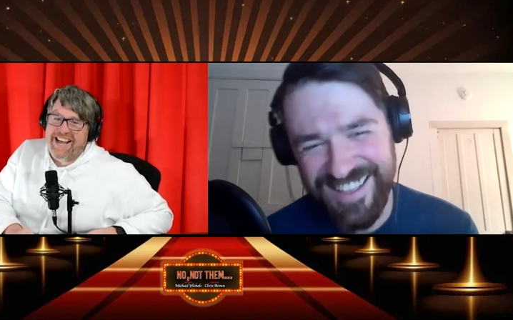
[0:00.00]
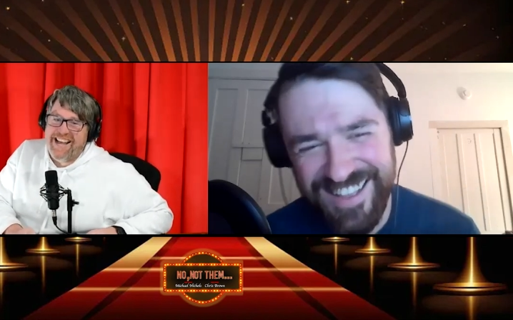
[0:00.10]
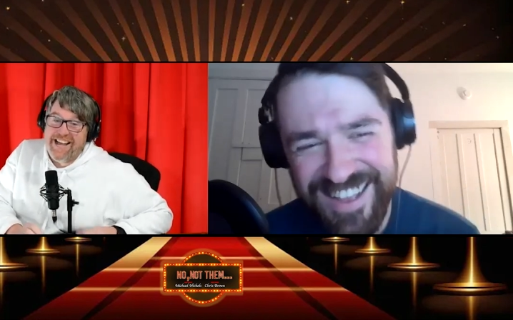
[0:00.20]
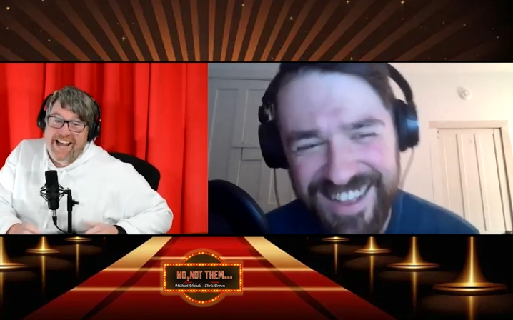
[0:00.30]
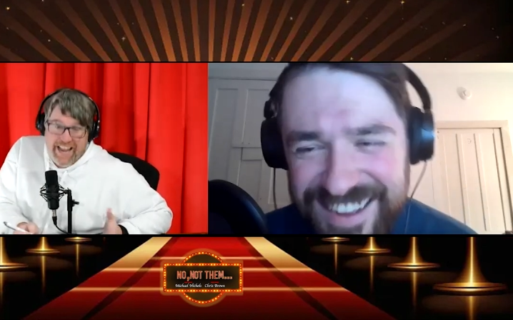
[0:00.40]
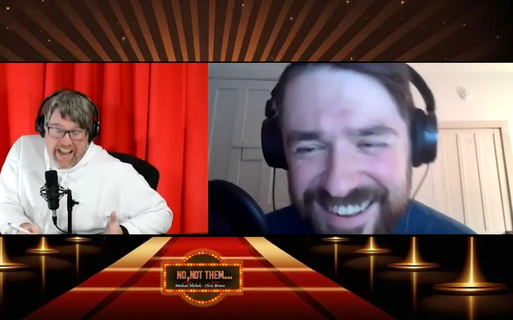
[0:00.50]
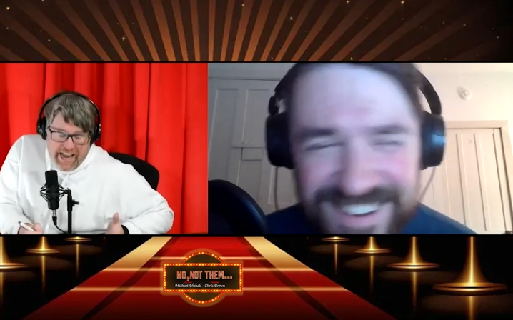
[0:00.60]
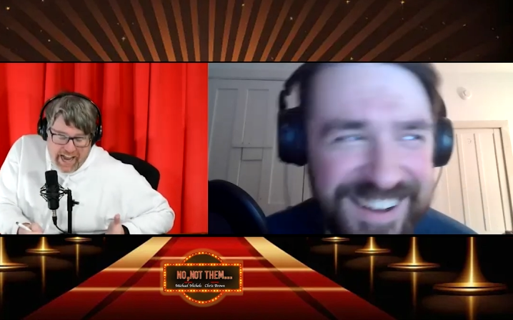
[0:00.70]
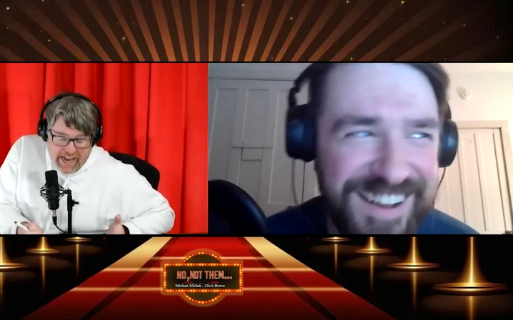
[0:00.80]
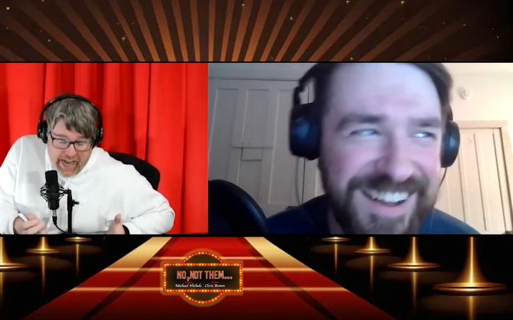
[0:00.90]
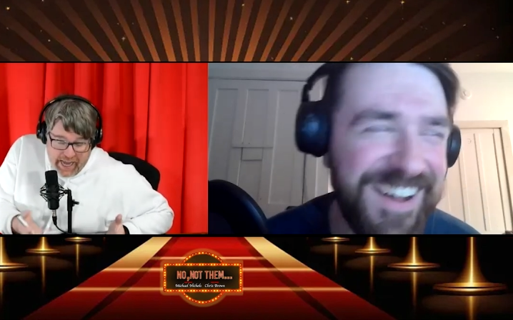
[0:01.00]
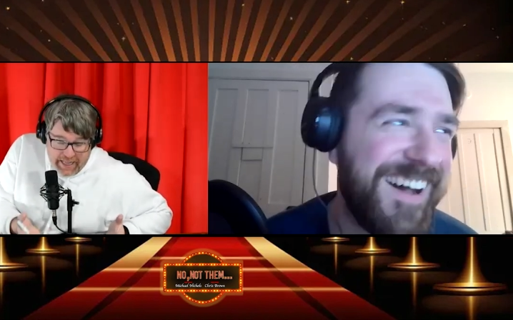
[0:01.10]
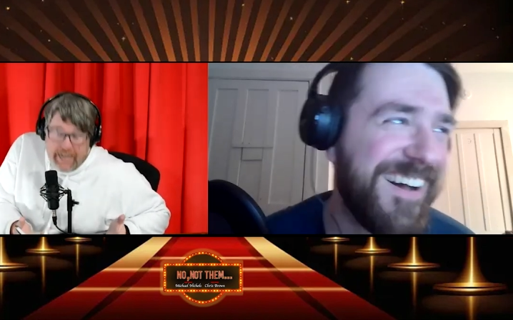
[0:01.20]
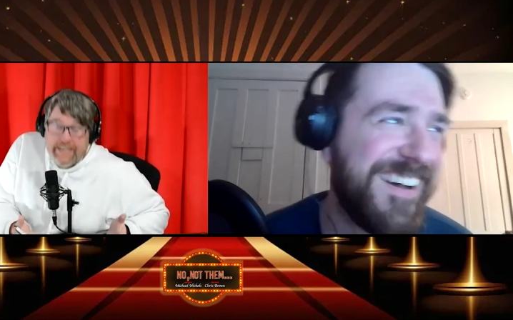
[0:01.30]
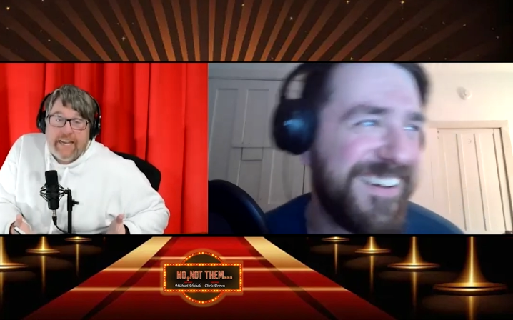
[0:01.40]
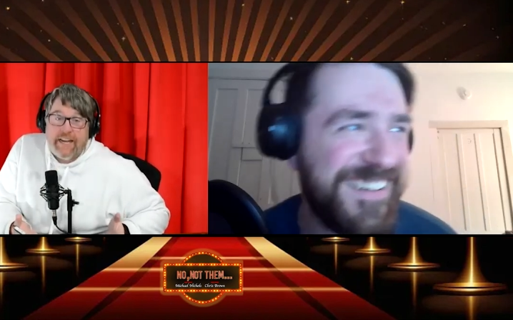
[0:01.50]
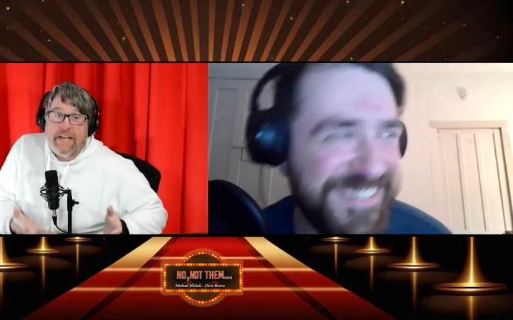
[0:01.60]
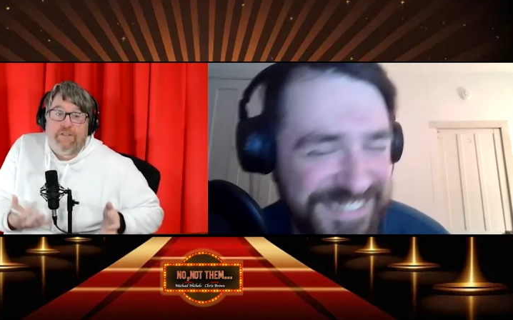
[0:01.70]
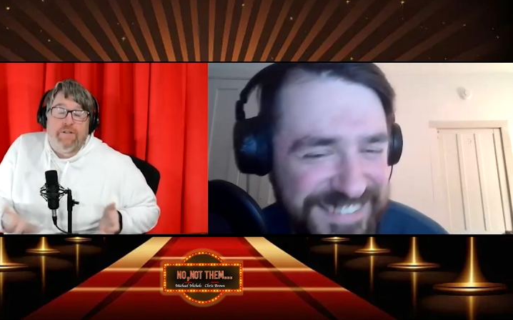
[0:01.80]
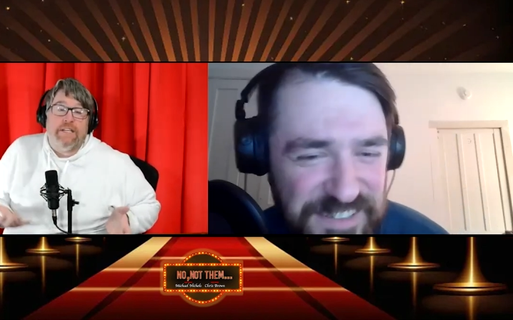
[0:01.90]
Speaker 1: I, I, I liked it.
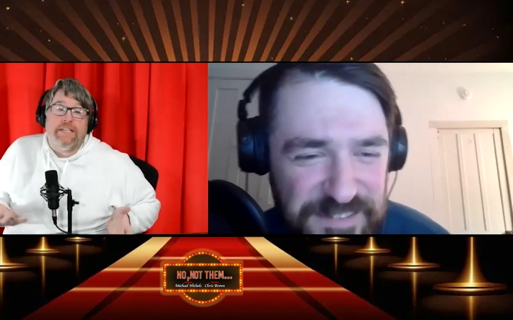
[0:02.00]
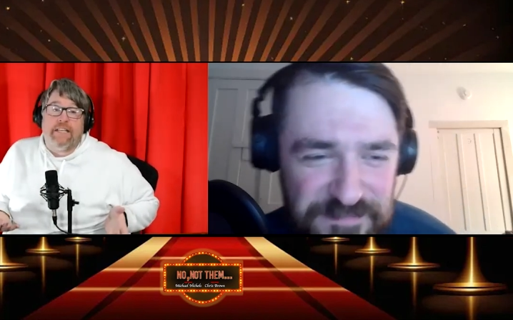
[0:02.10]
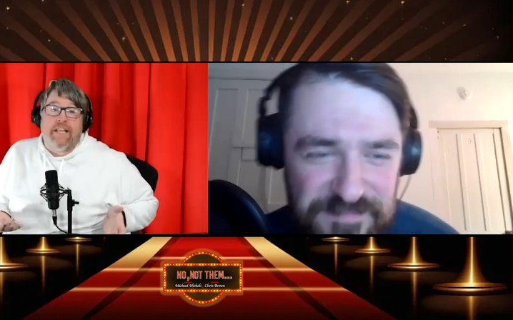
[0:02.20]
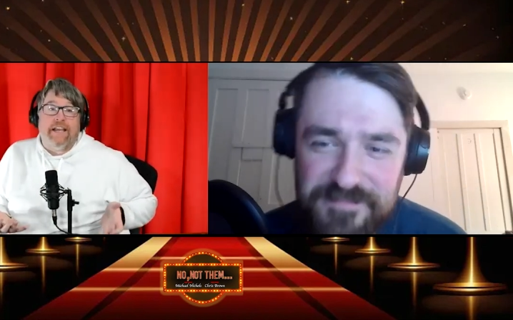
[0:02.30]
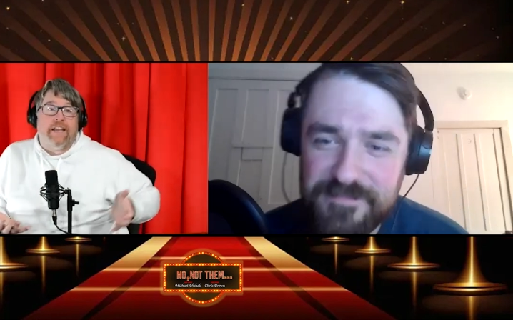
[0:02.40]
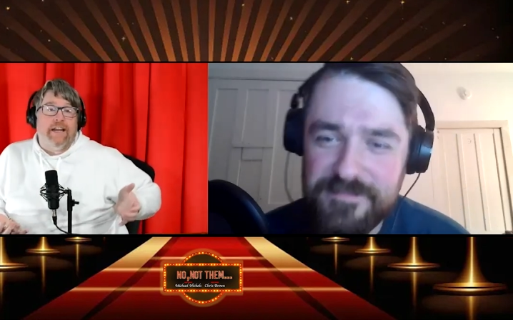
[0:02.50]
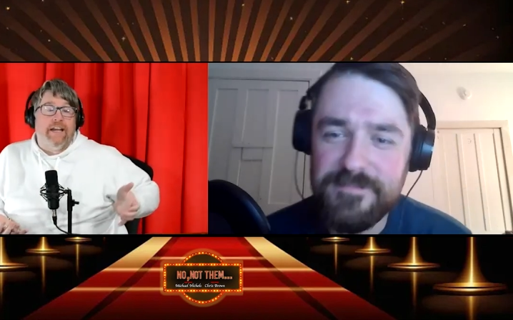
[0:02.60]
I truly did like it.